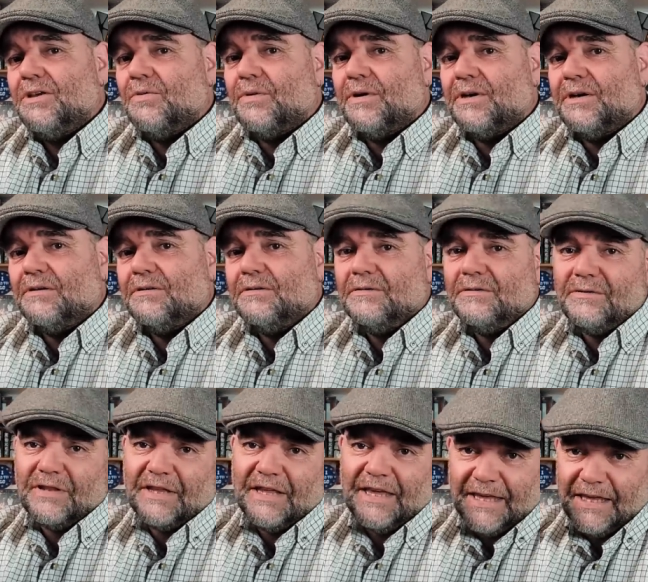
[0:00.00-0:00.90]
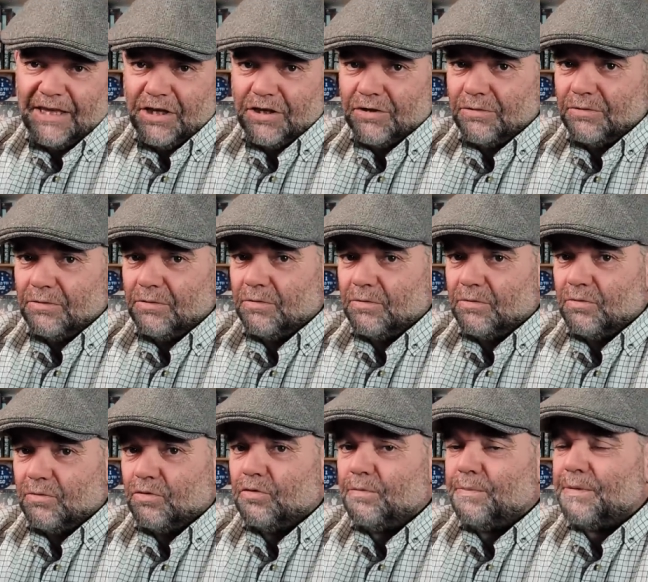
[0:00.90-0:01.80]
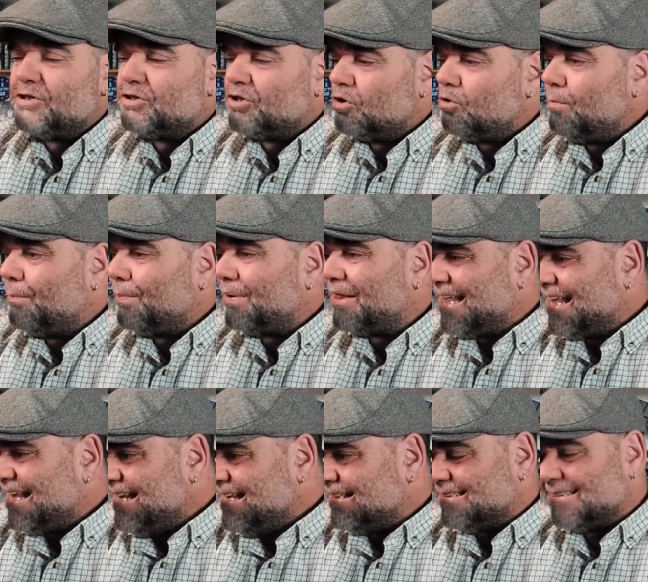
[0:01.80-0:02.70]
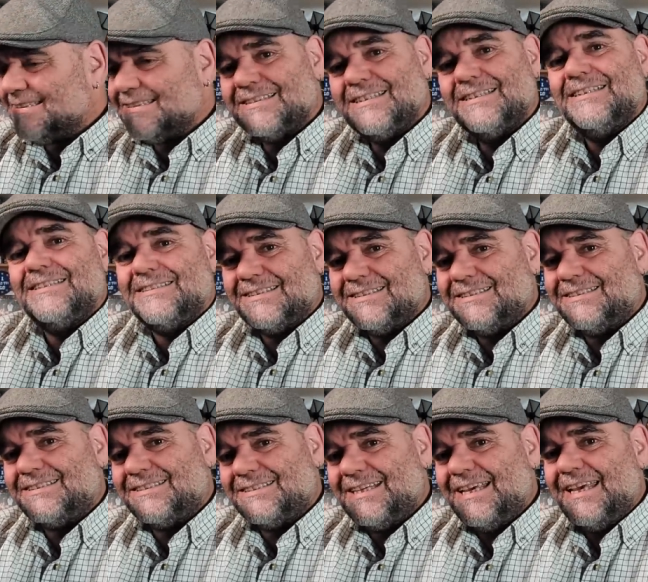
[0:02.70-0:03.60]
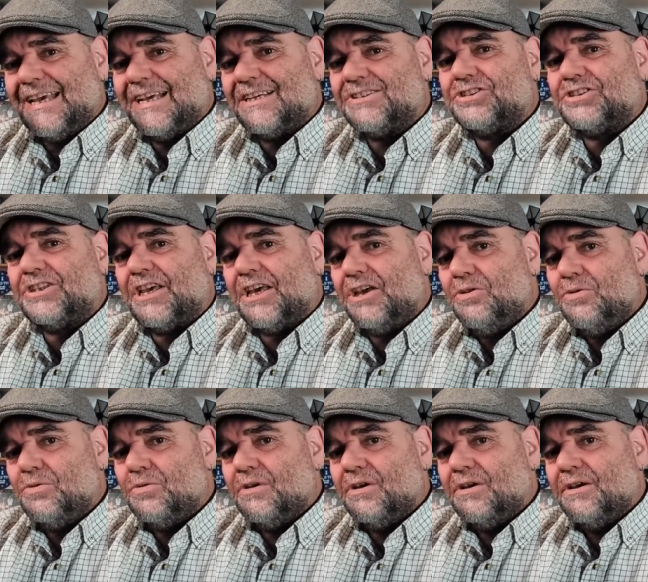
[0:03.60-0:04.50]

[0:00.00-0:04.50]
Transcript: Well, the EU would be so pleased to see us go.